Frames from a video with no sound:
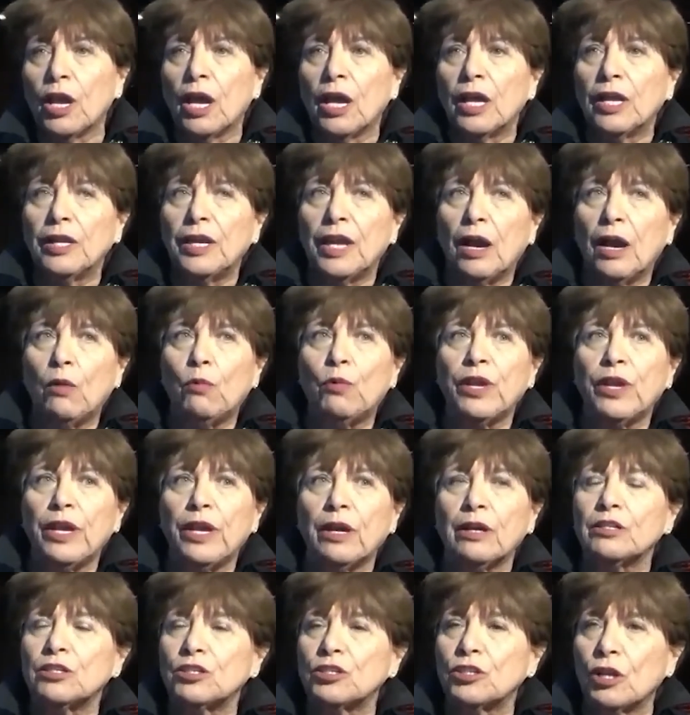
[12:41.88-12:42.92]
Now we are
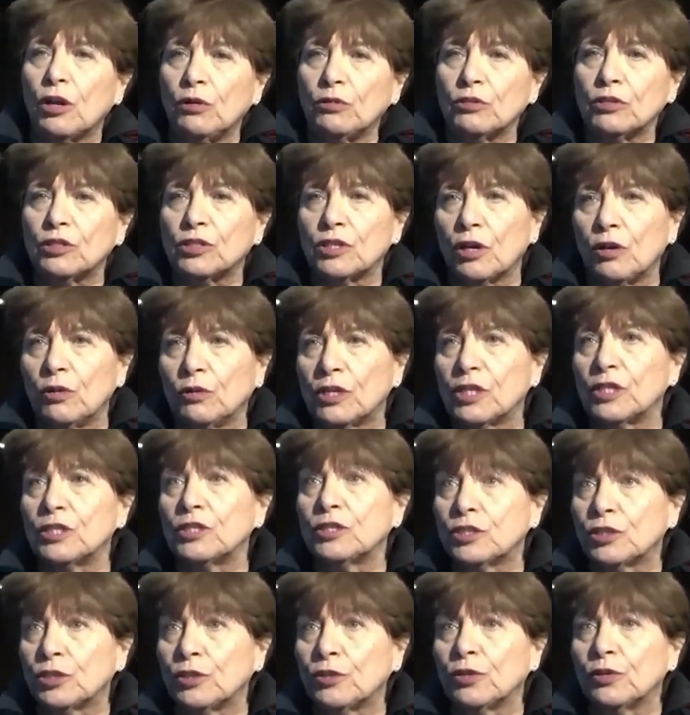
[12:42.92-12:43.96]
so
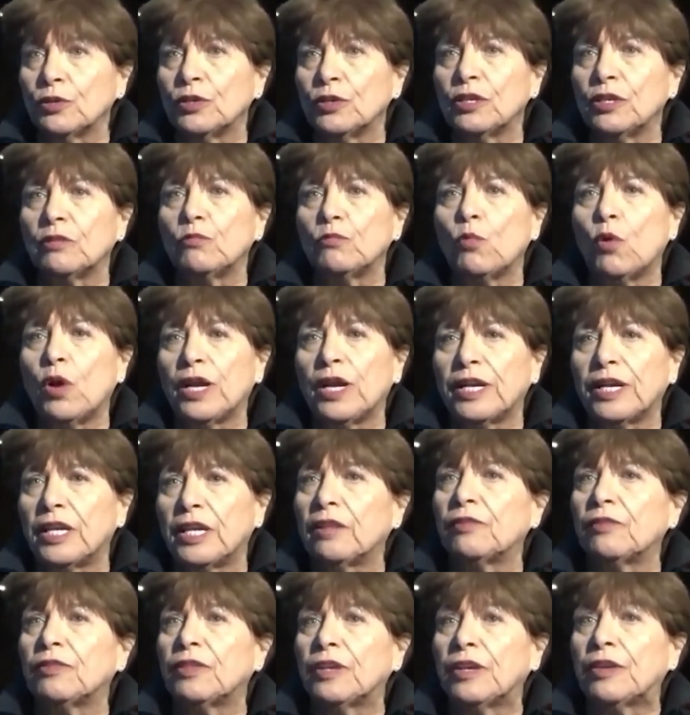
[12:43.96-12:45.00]
concerned and want to get
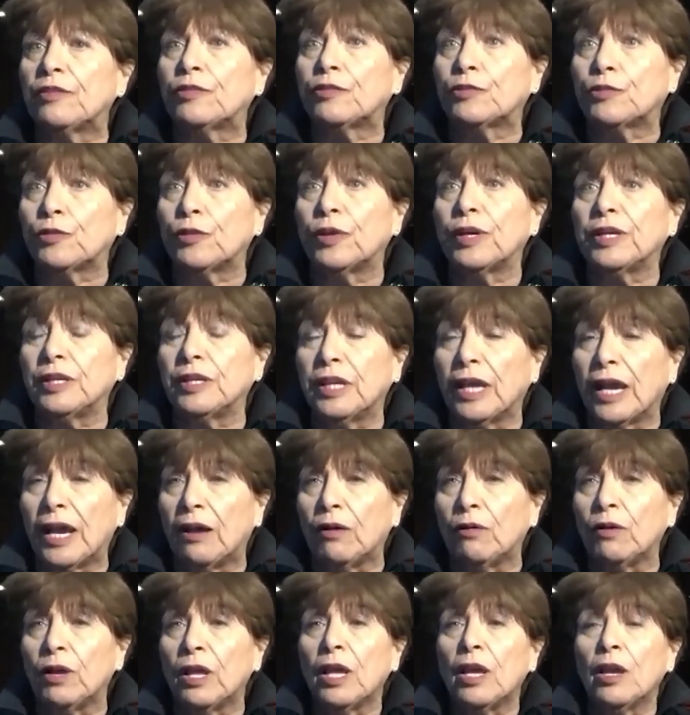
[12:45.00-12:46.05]
things straightened
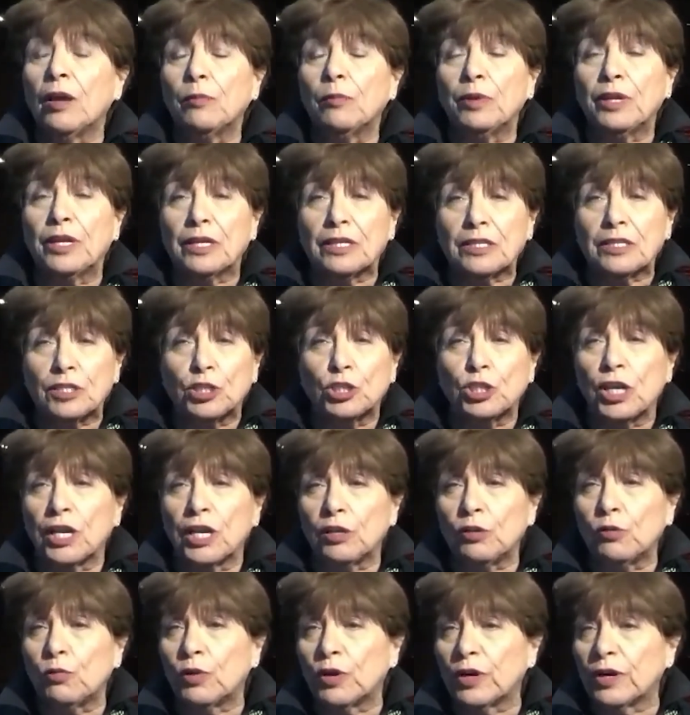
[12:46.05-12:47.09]
out because
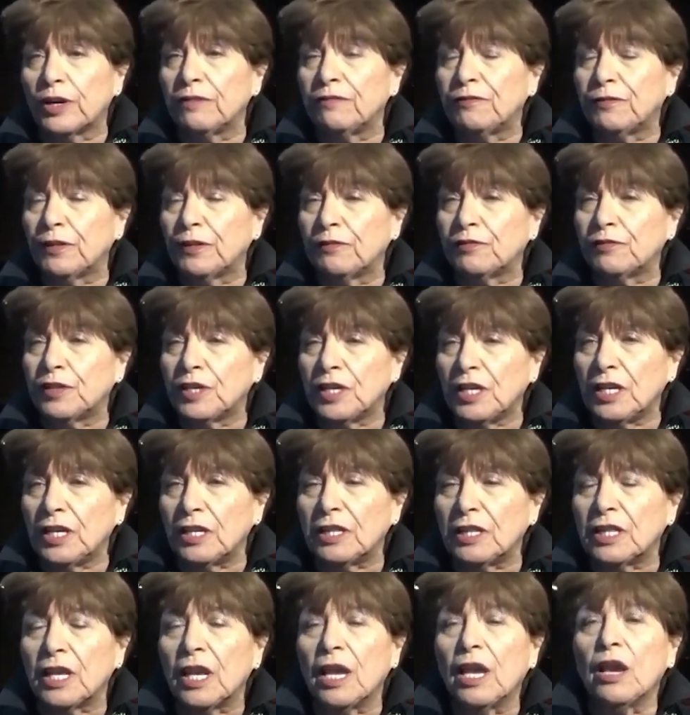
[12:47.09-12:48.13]
January 15th,
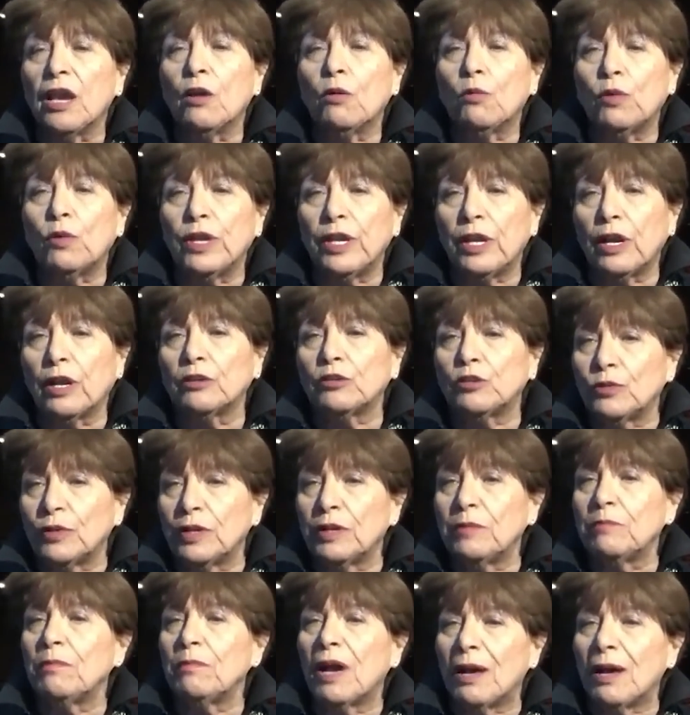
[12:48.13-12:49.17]
we are
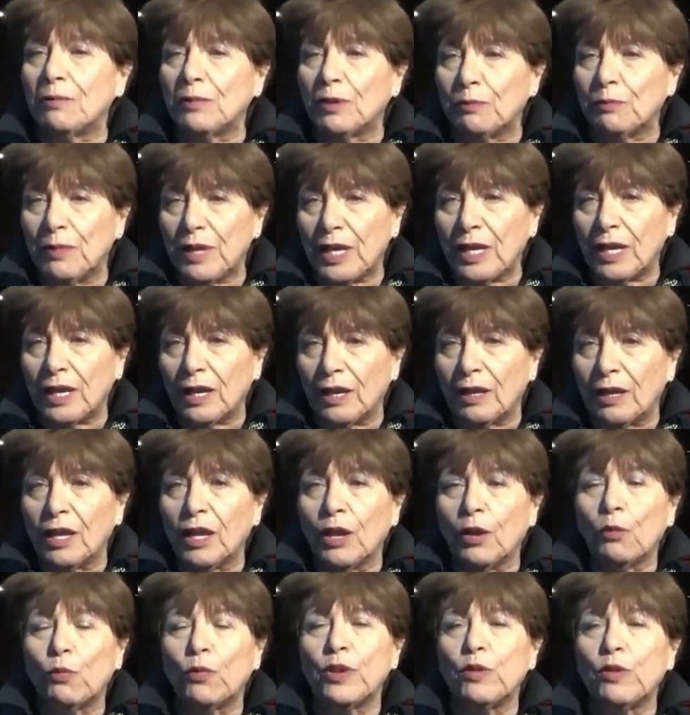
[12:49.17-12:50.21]
doing Mamma Mia.
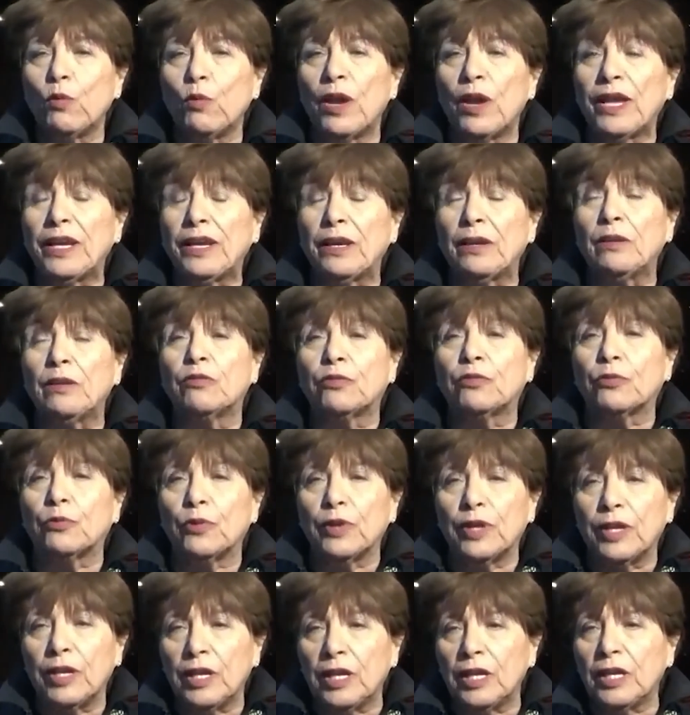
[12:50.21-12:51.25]
We waited
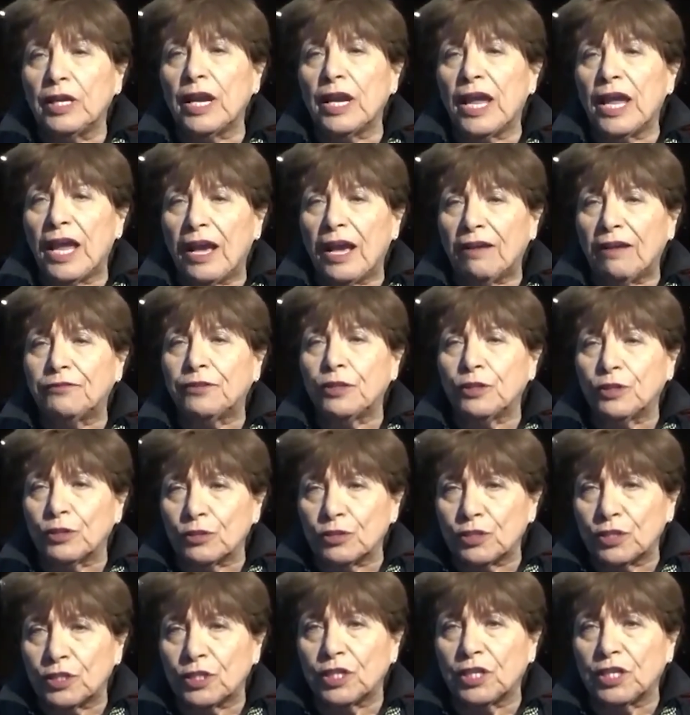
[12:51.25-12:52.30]
3.5
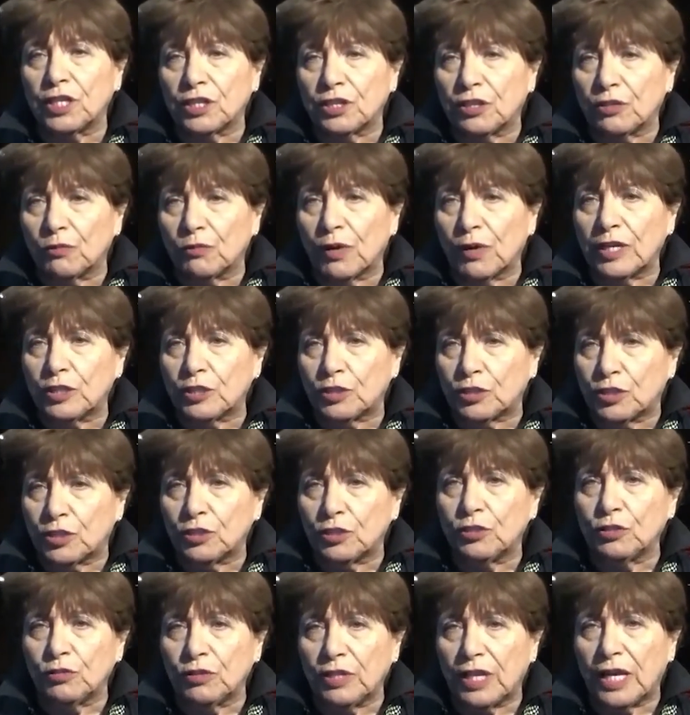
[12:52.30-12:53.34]
years to get the rights to
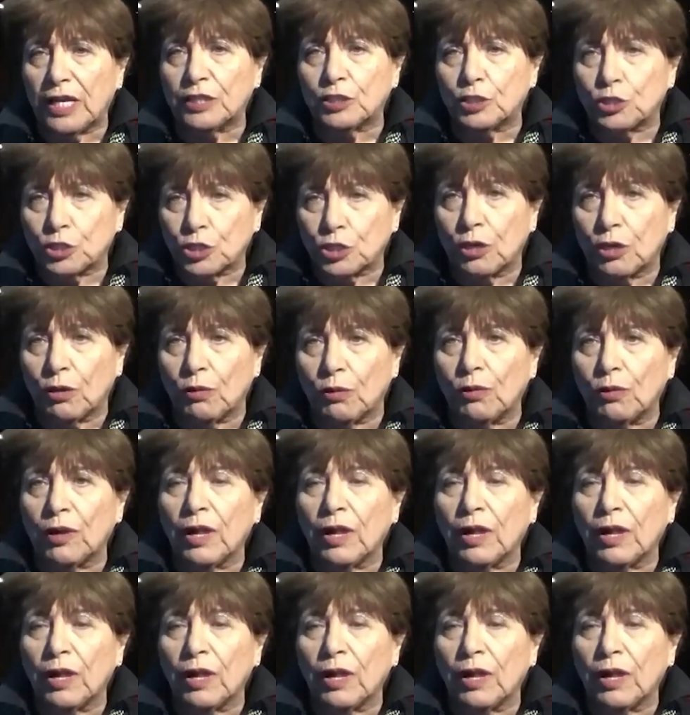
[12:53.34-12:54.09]
do that show.